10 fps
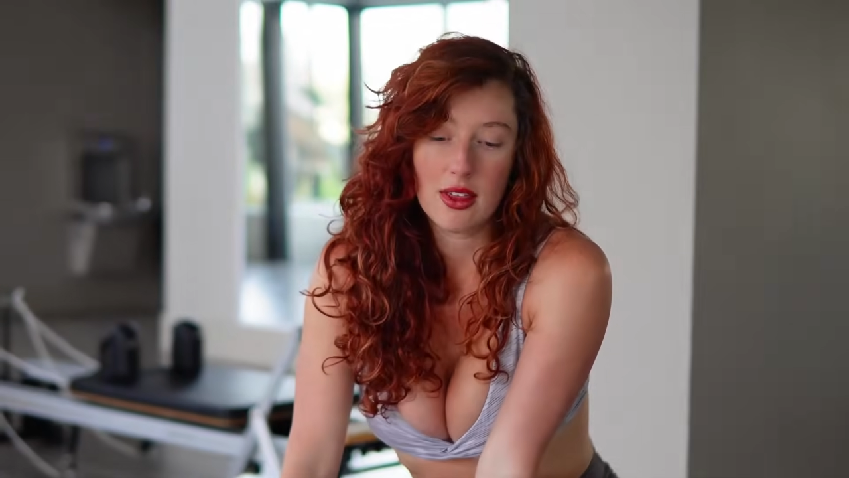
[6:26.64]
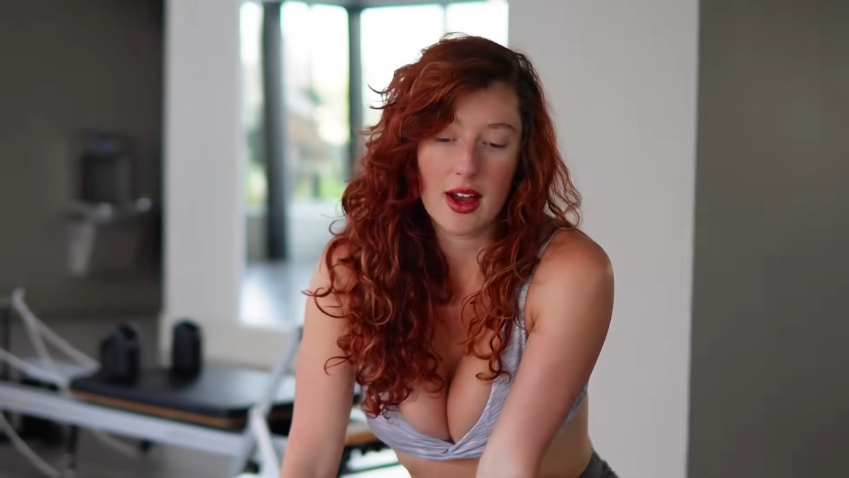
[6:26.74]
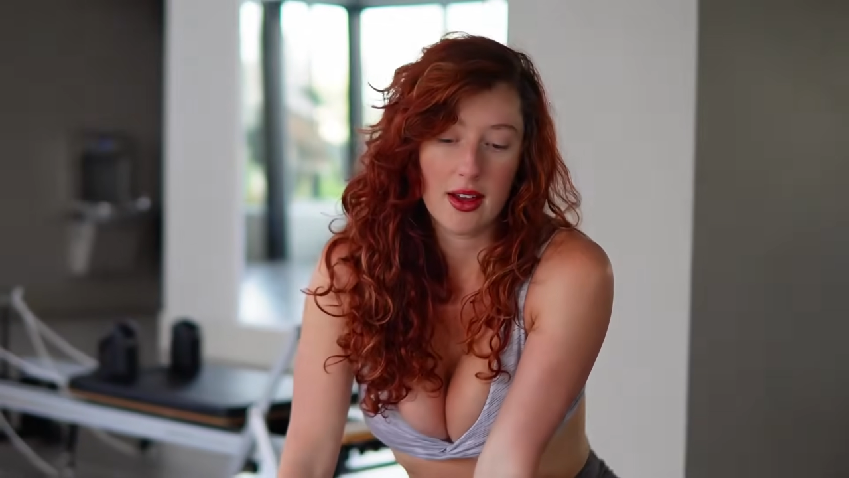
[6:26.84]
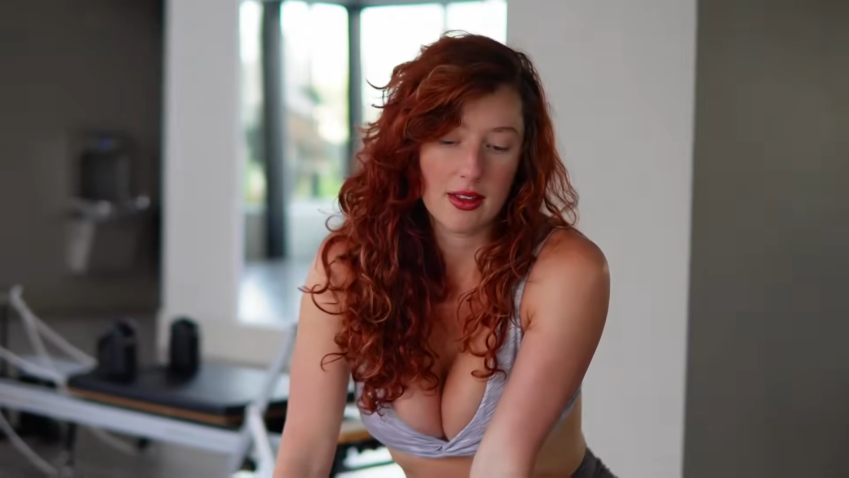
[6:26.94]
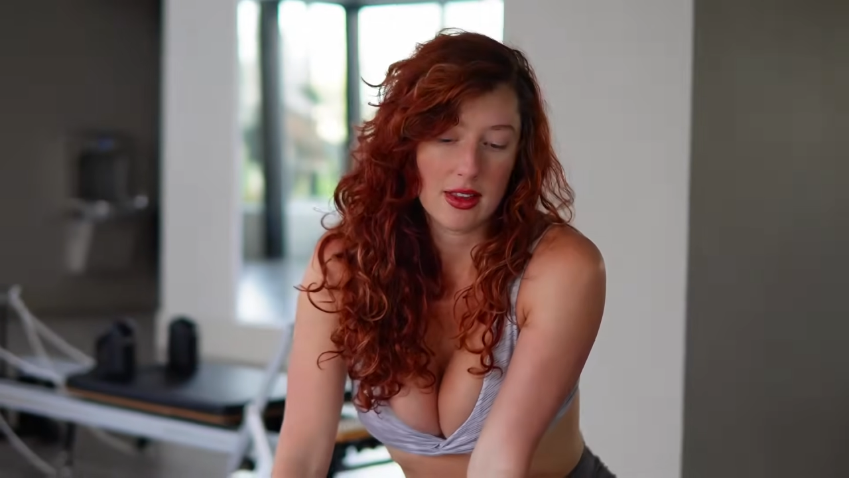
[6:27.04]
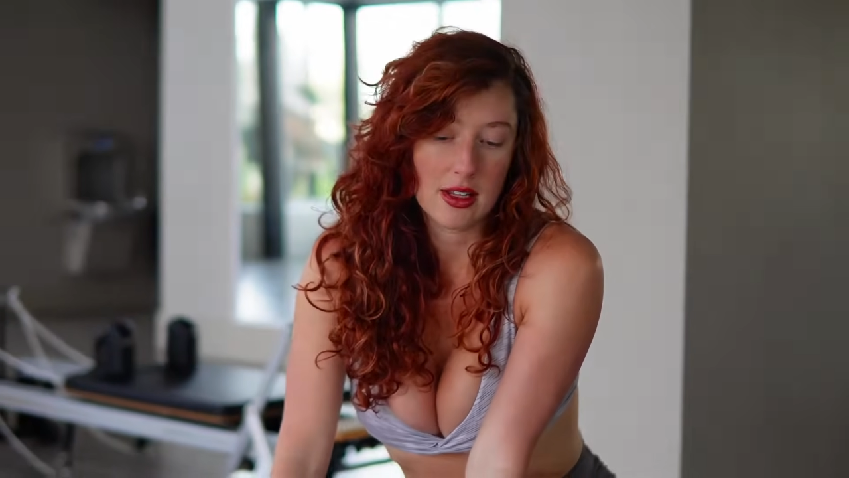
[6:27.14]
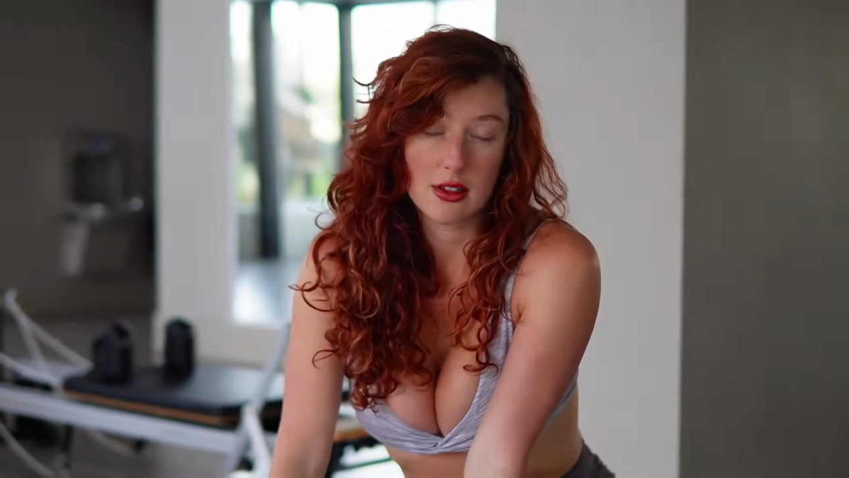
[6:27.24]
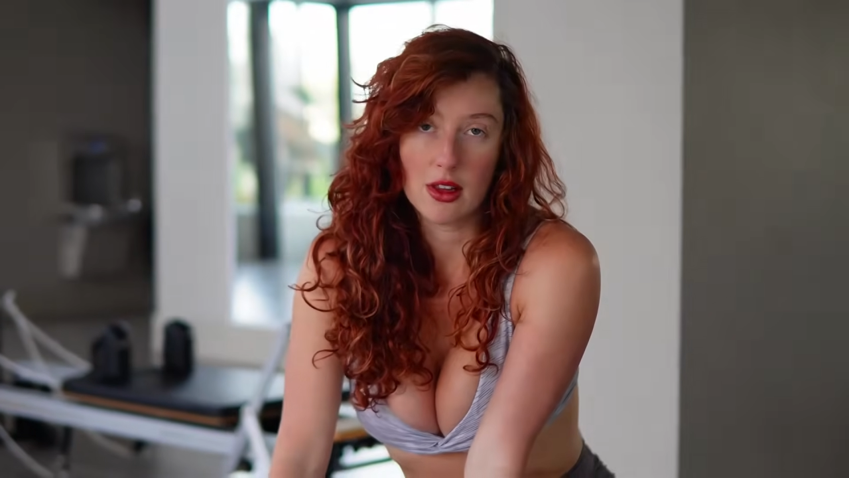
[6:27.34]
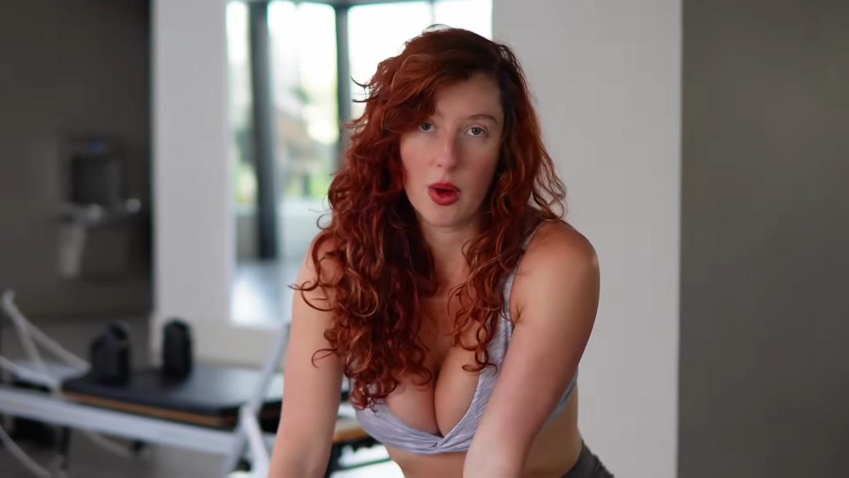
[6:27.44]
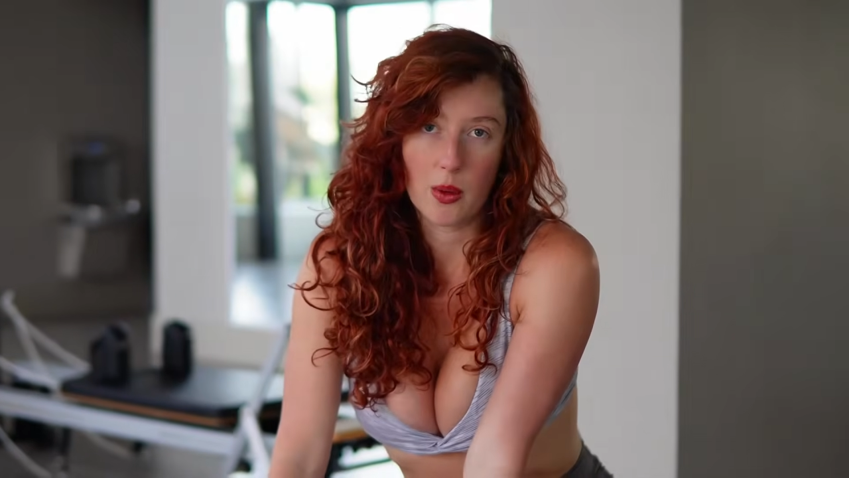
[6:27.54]
that these
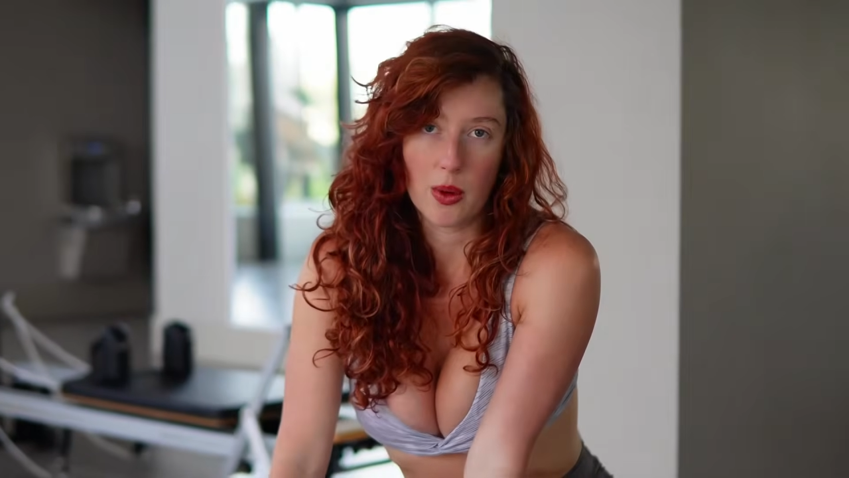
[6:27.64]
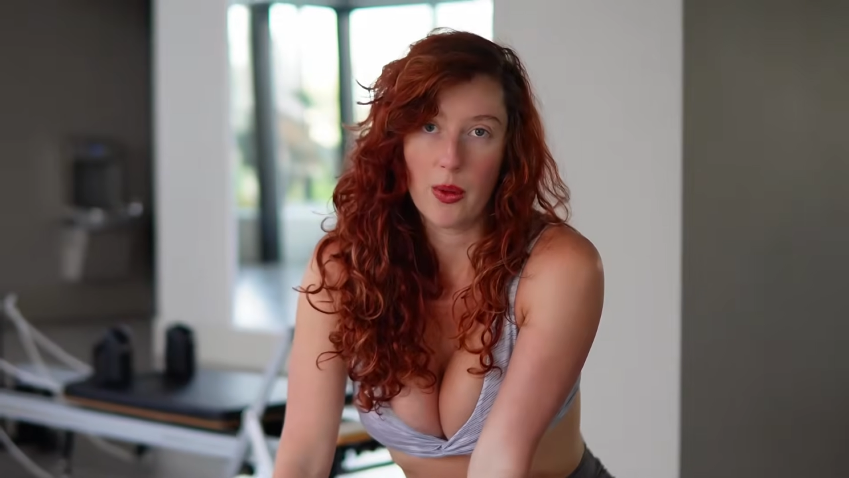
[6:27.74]
lower